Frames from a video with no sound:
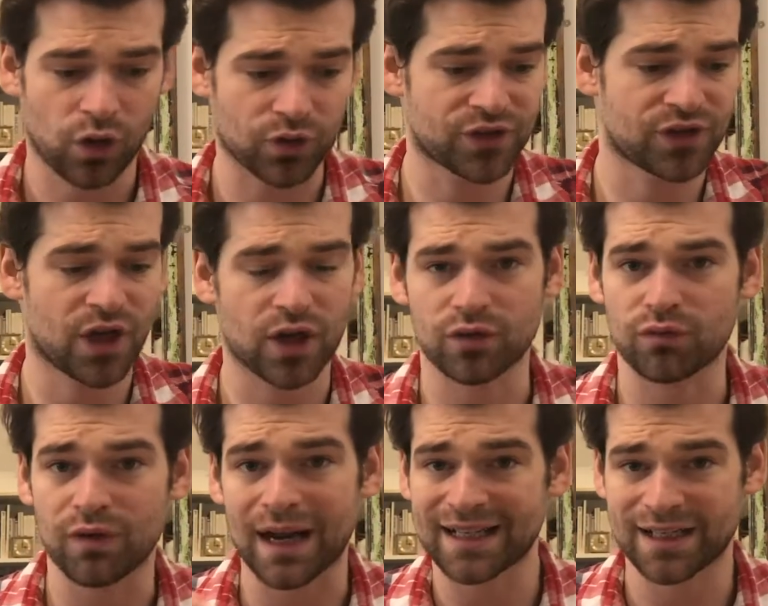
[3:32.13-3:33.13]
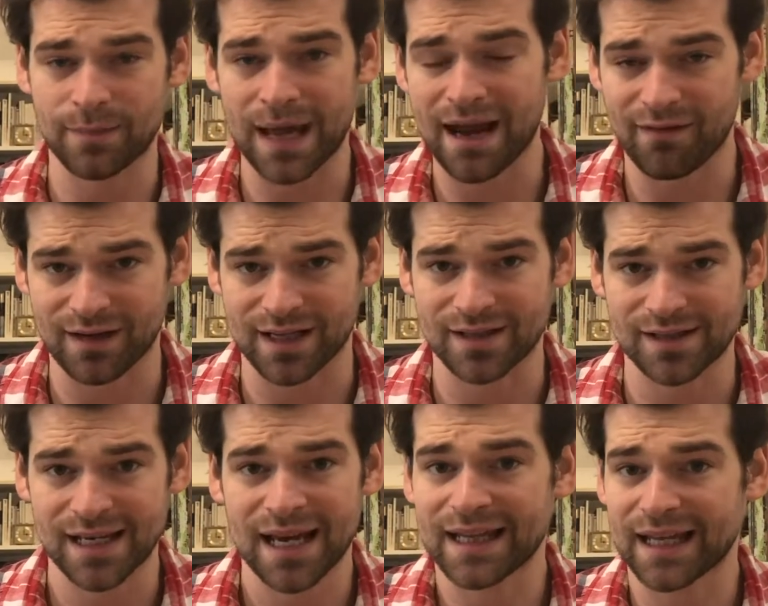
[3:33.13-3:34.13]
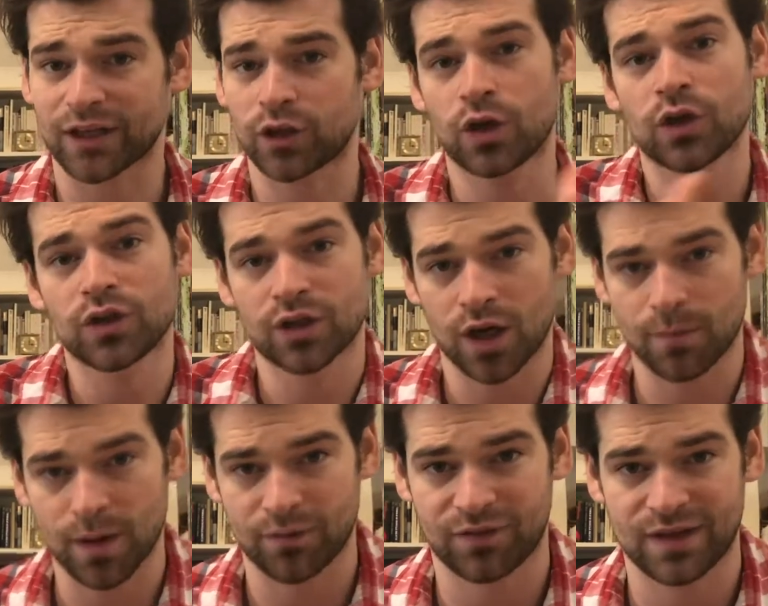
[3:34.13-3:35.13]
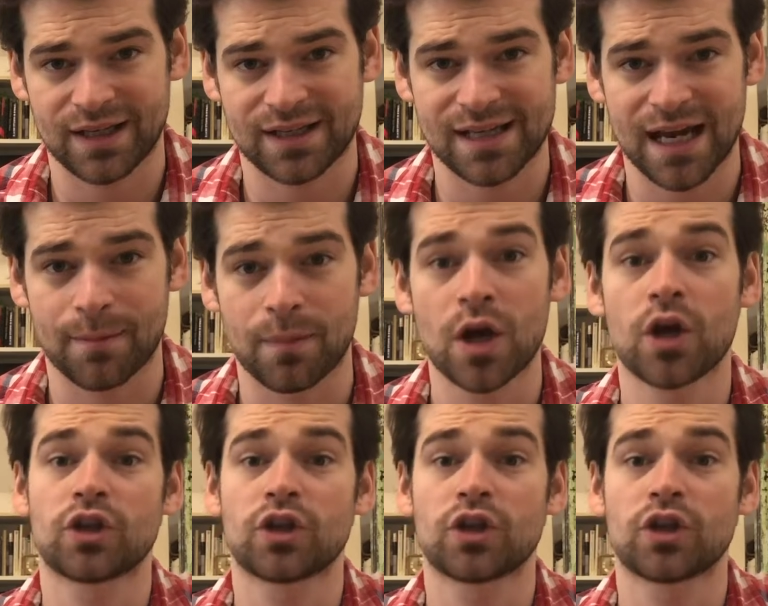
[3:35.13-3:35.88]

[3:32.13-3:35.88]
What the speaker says: on certain random areas that could come up for the exam.